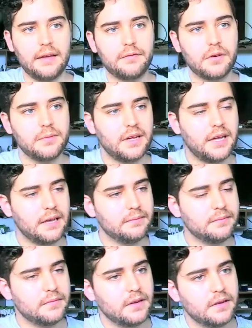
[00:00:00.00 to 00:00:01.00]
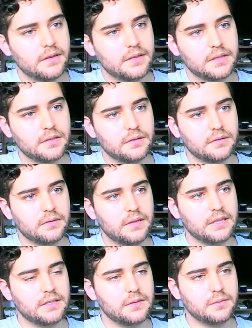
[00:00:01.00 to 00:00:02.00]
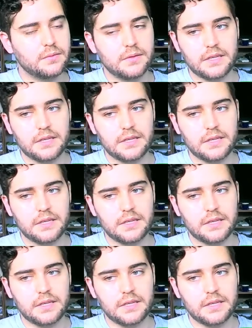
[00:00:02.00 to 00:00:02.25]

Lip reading: from the game. So that's